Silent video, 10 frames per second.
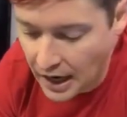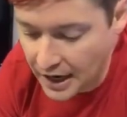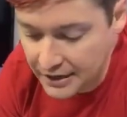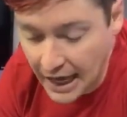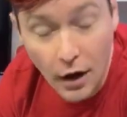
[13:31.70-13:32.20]

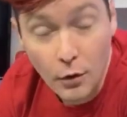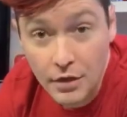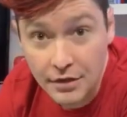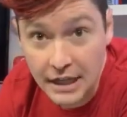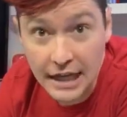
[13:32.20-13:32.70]
Uh,
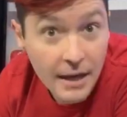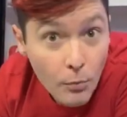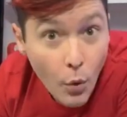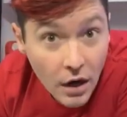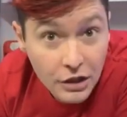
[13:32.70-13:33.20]
now, the
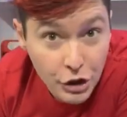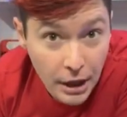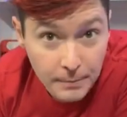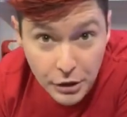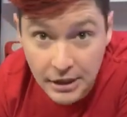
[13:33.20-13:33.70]
M1
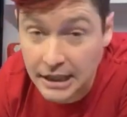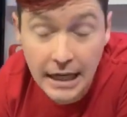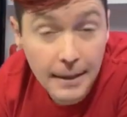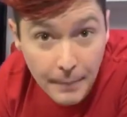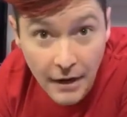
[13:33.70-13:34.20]
chip, just to
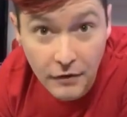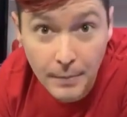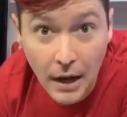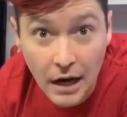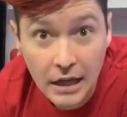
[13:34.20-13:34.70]
keep
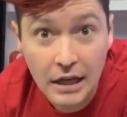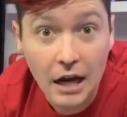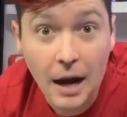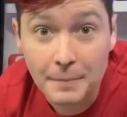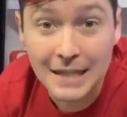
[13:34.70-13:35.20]

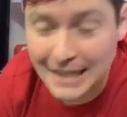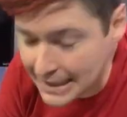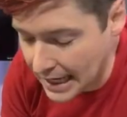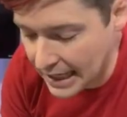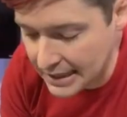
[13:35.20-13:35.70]
everybody up to
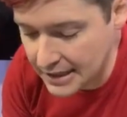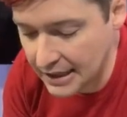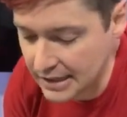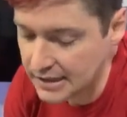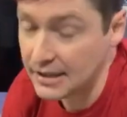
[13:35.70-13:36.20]

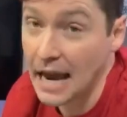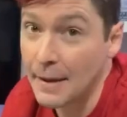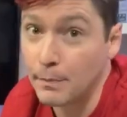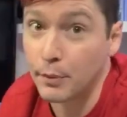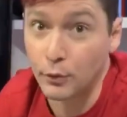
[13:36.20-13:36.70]
date, is
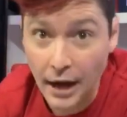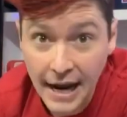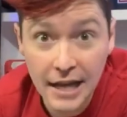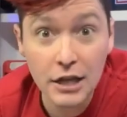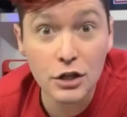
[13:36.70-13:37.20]
a
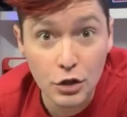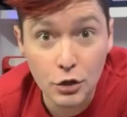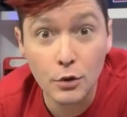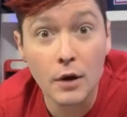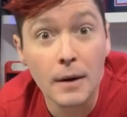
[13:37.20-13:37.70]
brand
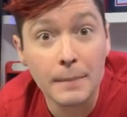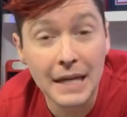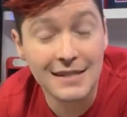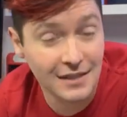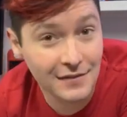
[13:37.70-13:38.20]
new
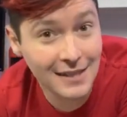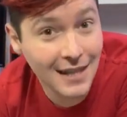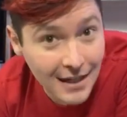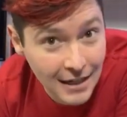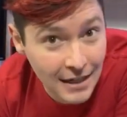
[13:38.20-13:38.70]
piece of
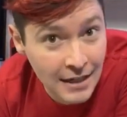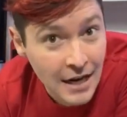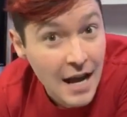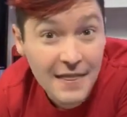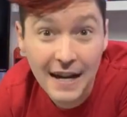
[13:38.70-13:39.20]

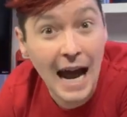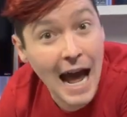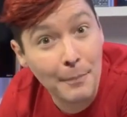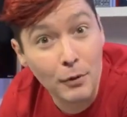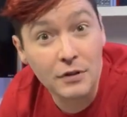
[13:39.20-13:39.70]
silicon that
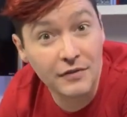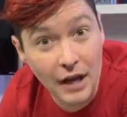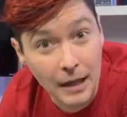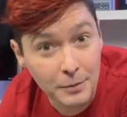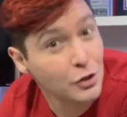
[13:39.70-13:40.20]
Apple
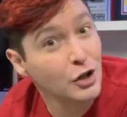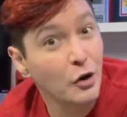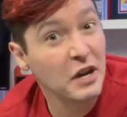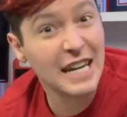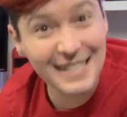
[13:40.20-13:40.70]
develops. So, you
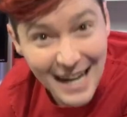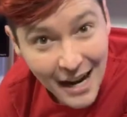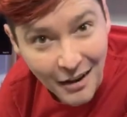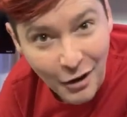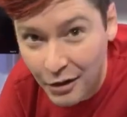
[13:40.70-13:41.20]
know,
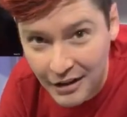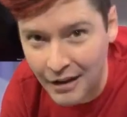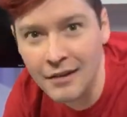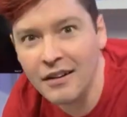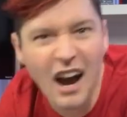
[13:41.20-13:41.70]
Intel
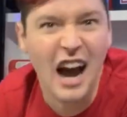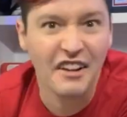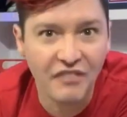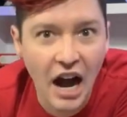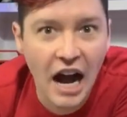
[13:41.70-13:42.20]
and
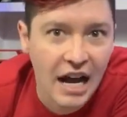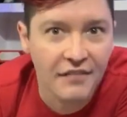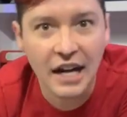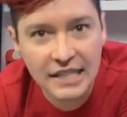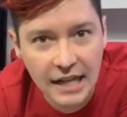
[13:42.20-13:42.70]

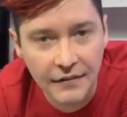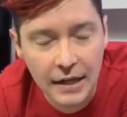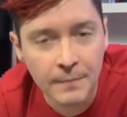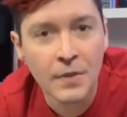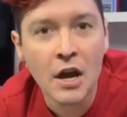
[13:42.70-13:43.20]
i5,
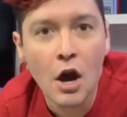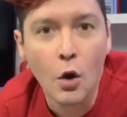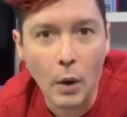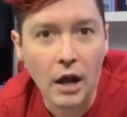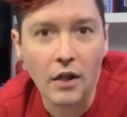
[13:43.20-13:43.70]
i7.
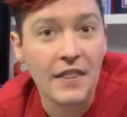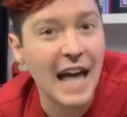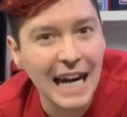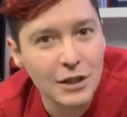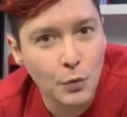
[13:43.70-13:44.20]
Well,
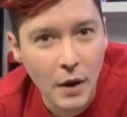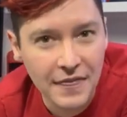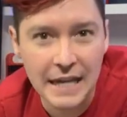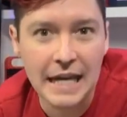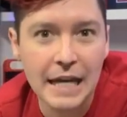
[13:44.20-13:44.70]
that is
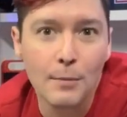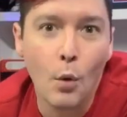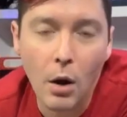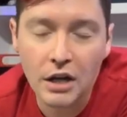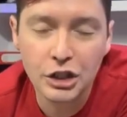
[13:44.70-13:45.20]
what the
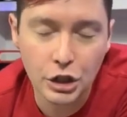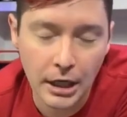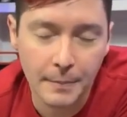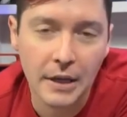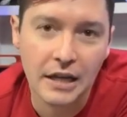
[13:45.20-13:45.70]
M1
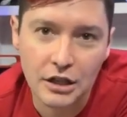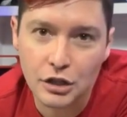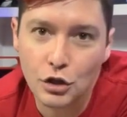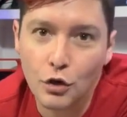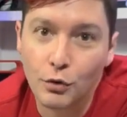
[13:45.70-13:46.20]
chip
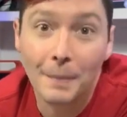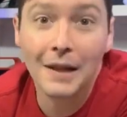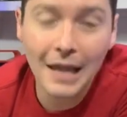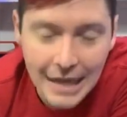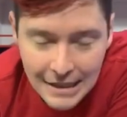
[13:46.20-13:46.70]
is
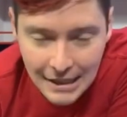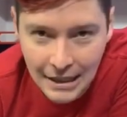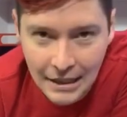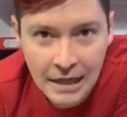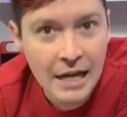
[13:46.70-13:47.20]

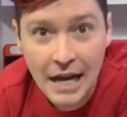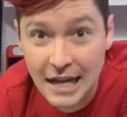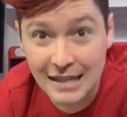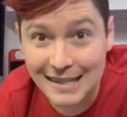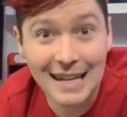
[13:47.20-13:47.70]
replacing,
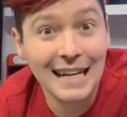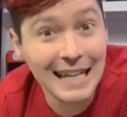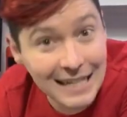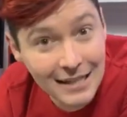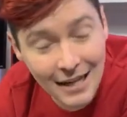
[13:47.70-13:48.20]
is an
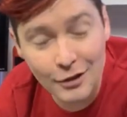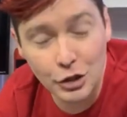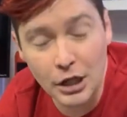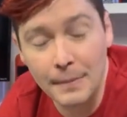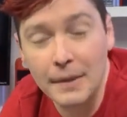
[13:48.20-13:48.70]

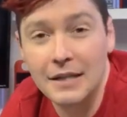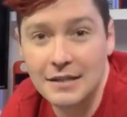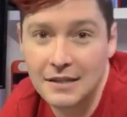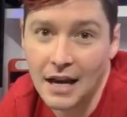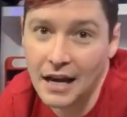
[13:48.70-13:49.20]
Intel chip
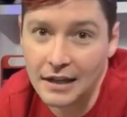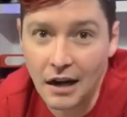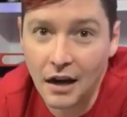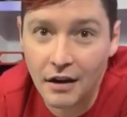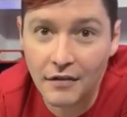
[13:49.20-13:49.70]

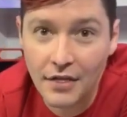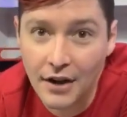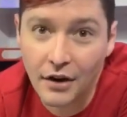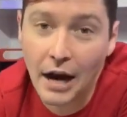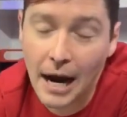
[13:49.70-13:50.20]
inside of
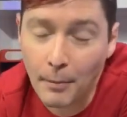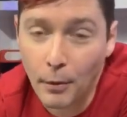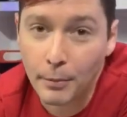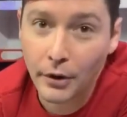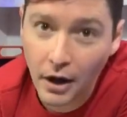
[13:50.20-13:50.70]
their
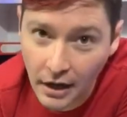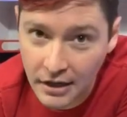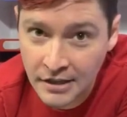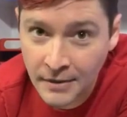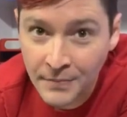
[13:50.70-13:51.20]
Apple
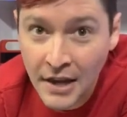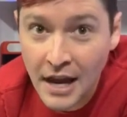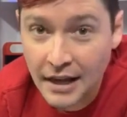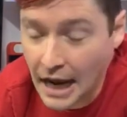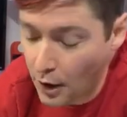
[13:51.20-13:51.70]
products.
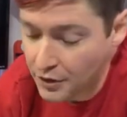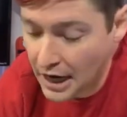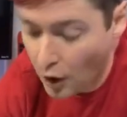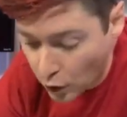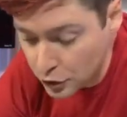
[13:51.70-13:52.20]
Now,
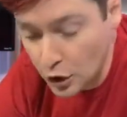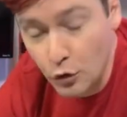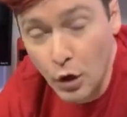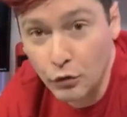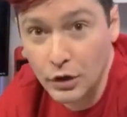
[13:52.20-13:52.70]
they
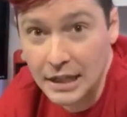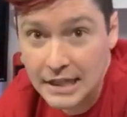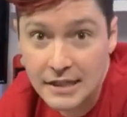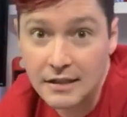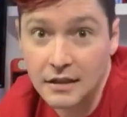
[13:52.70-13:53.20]
also
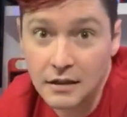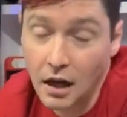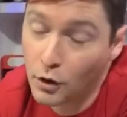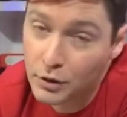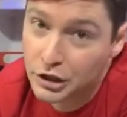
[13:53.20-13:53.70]
released
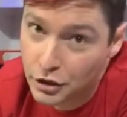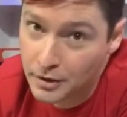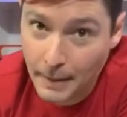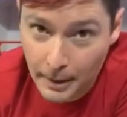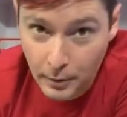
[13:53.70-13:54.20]
not only
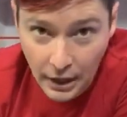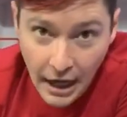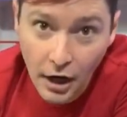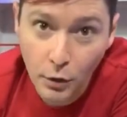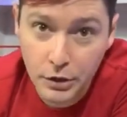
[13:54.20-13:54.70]
just a MacBook
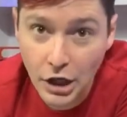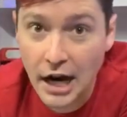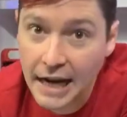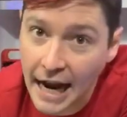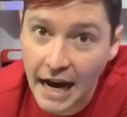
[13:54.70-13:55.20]
Air, which
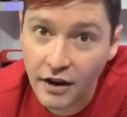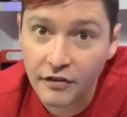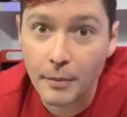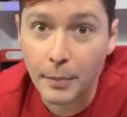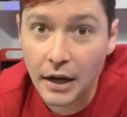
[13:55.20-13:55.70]
I
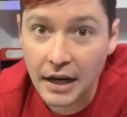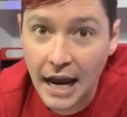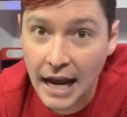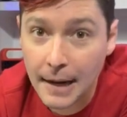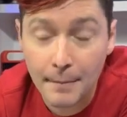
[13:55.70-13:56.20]
have,
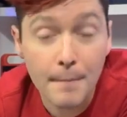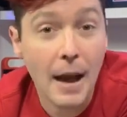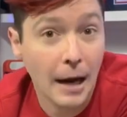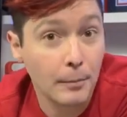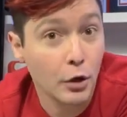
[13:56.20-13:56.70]
but a
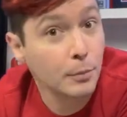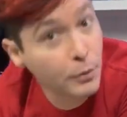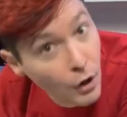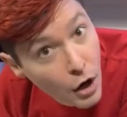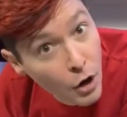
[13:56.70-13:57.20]

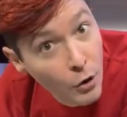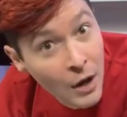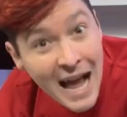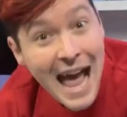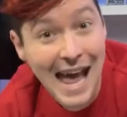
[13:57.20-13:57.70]
MacBook
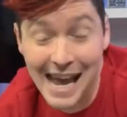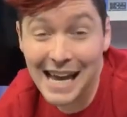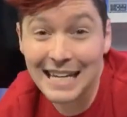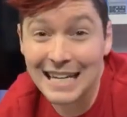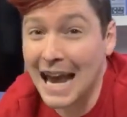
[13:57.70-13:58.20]
Pro
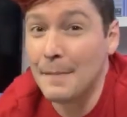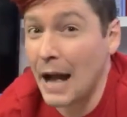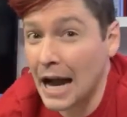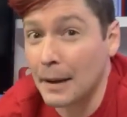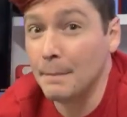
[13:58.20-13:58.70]
and a
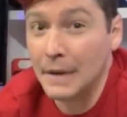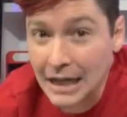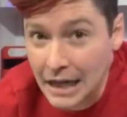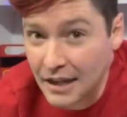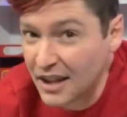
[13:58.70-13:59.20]
Mac
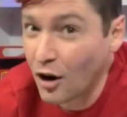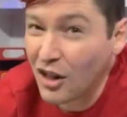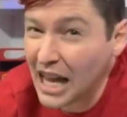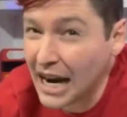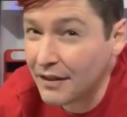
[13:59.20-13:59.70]
Mini that
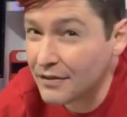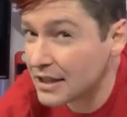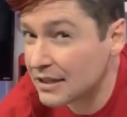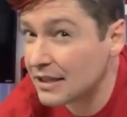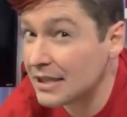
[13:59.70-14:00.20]
all
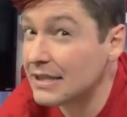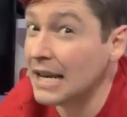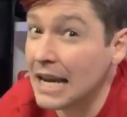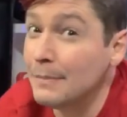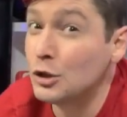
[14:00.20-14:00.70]
have this
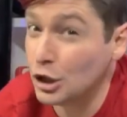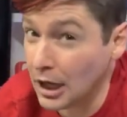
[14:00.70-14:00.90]
same